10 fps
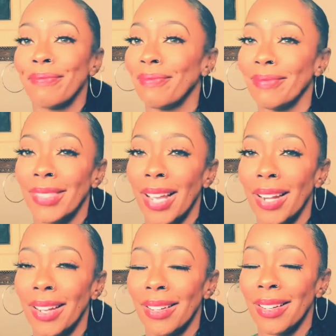that
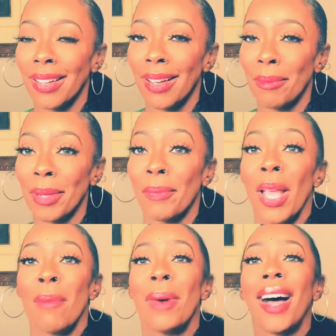ain't gonna happen.
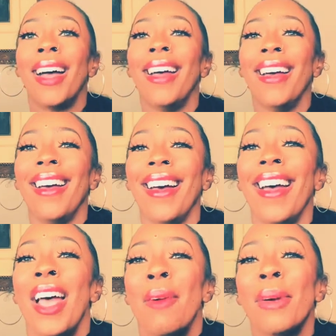
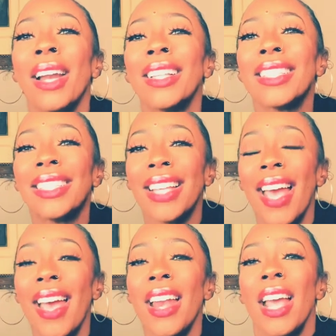But
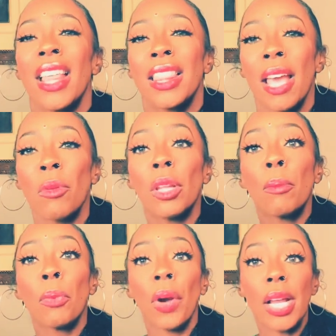instead, they will
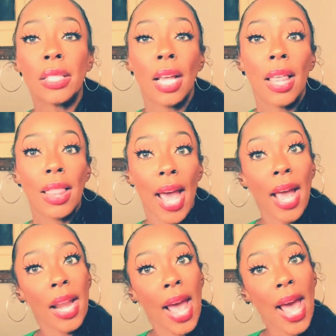embrace
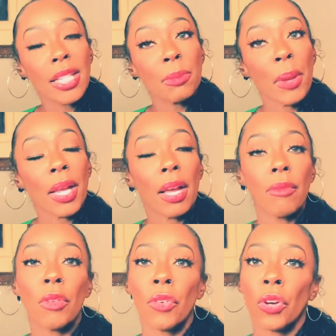that aspect
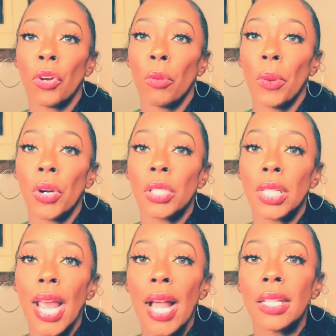of the Virgo
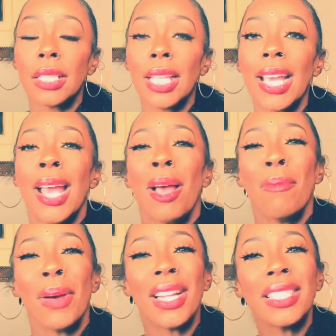personality,
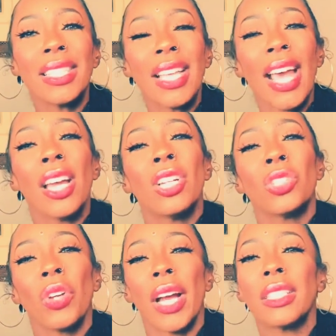but instead
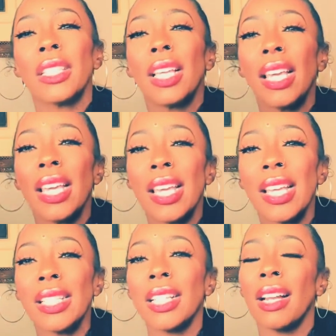try to
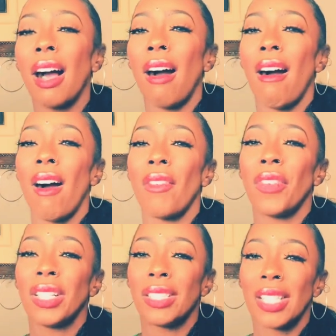ease it off
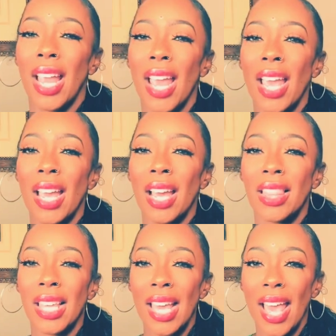and take
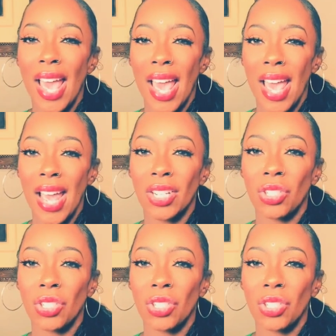the edge